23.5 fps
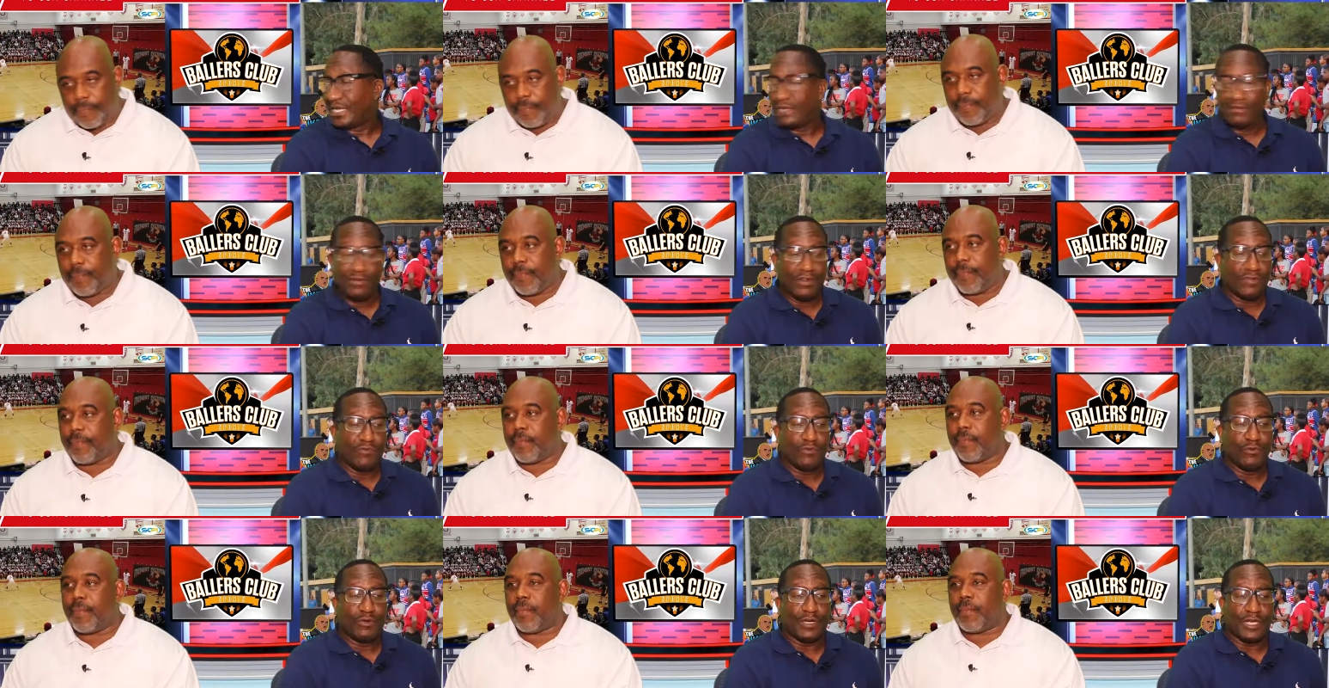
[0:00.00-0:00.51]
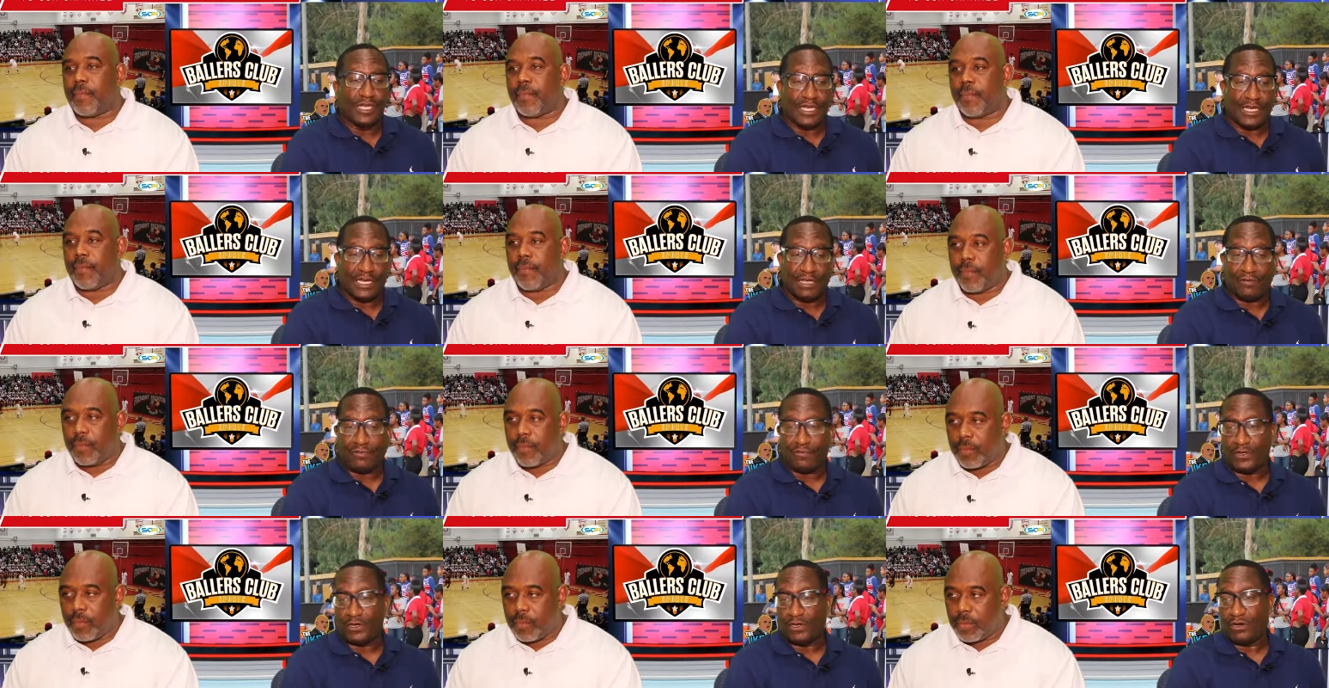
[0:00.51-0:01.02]
Speaker 1: Even if you're in the
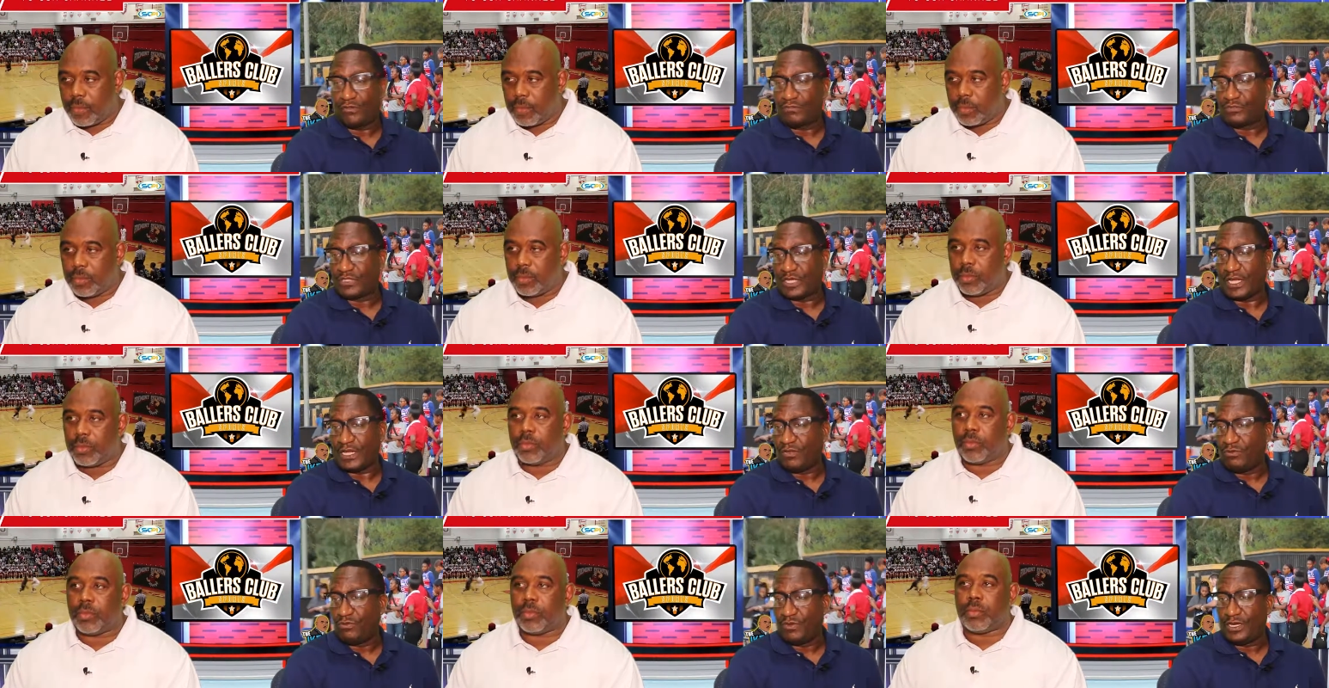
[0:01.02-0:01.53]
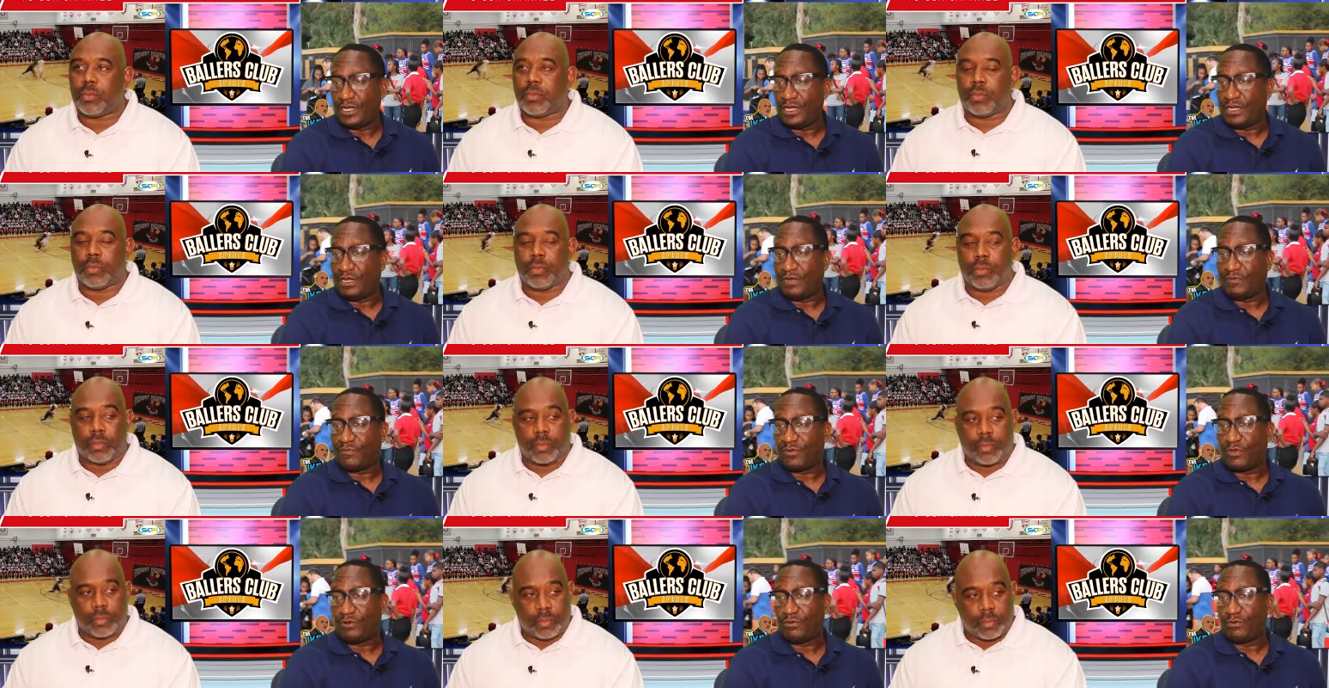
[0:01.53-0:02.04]
NFL, say you're in
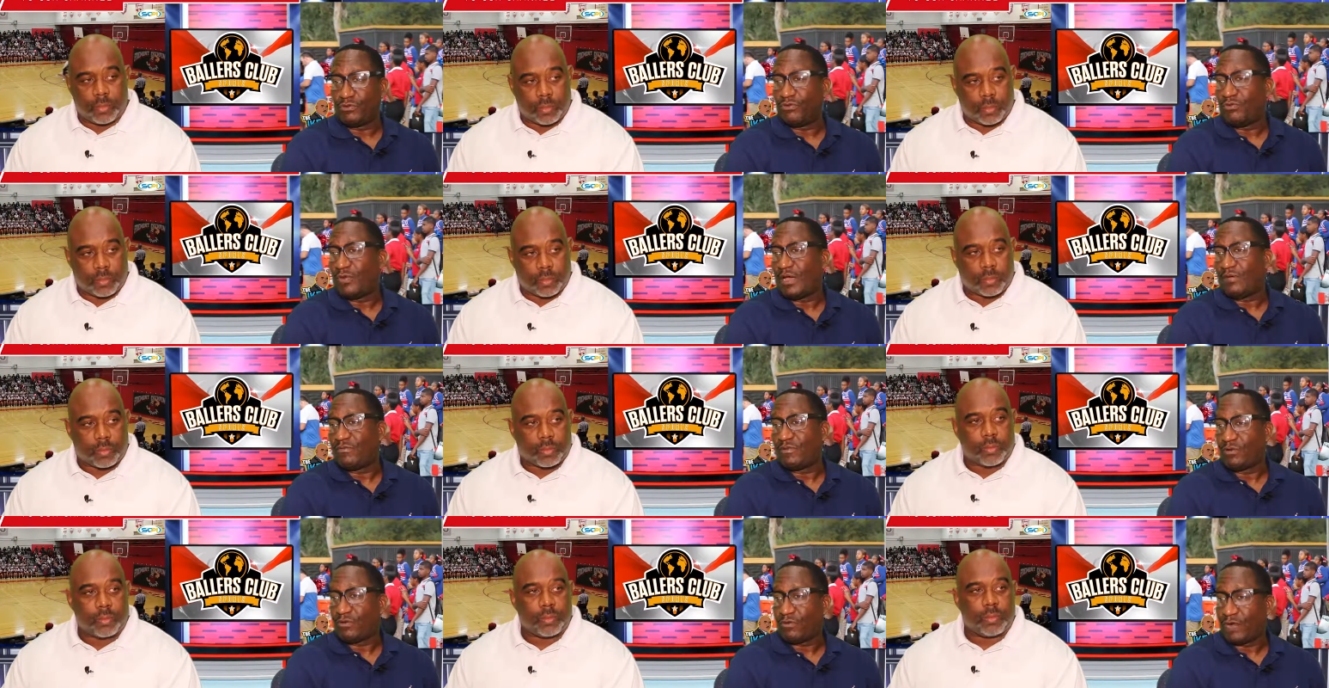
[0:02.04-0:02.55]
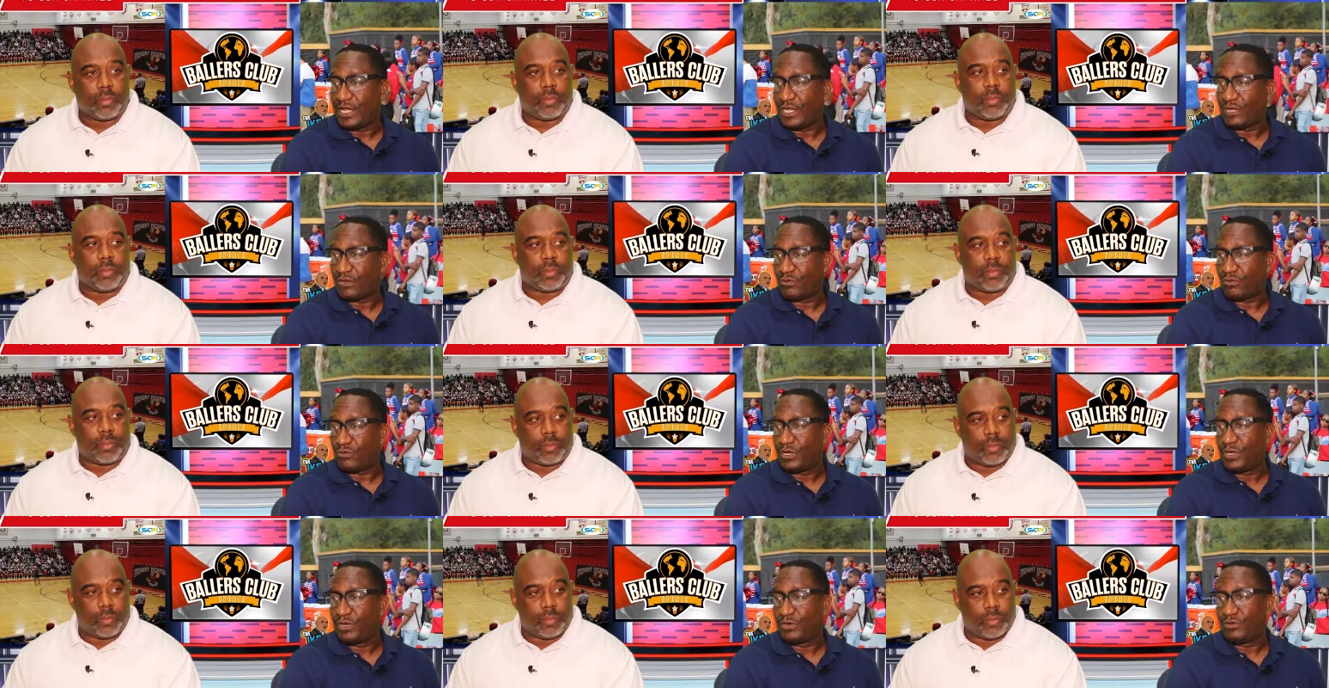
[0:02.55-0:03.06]
the NFL and you have a great
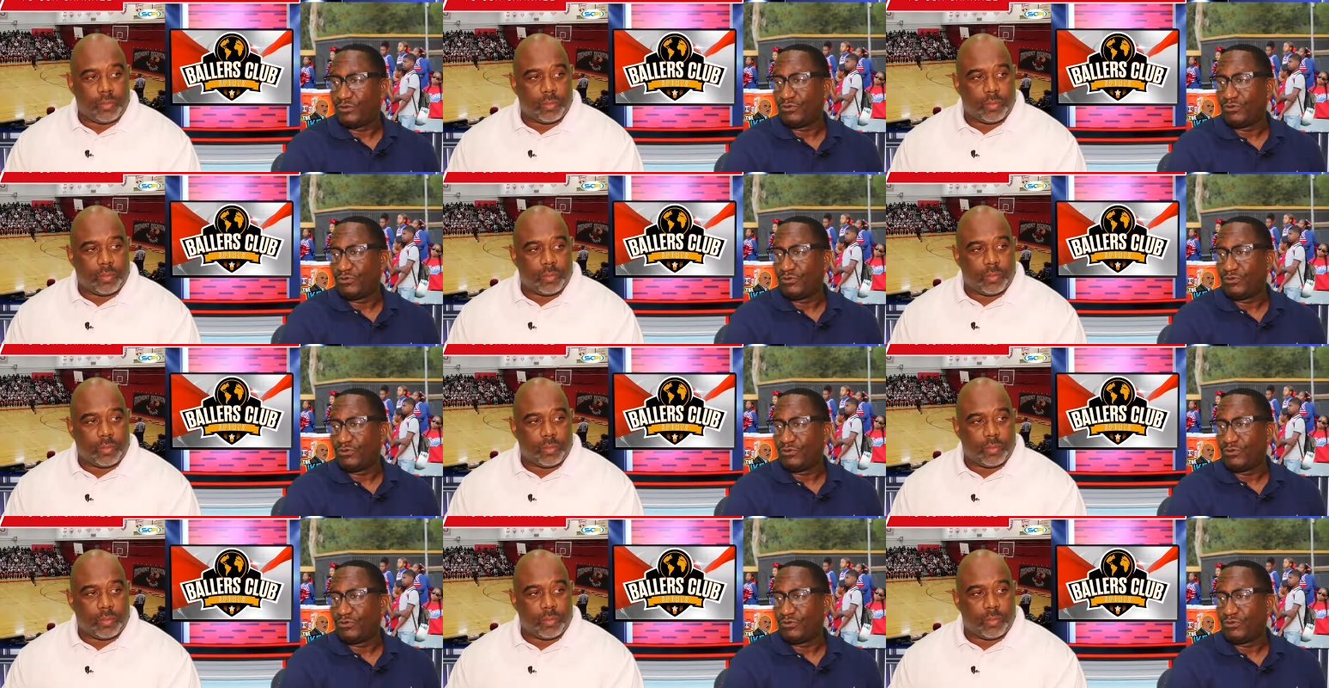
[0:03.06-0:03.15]
career,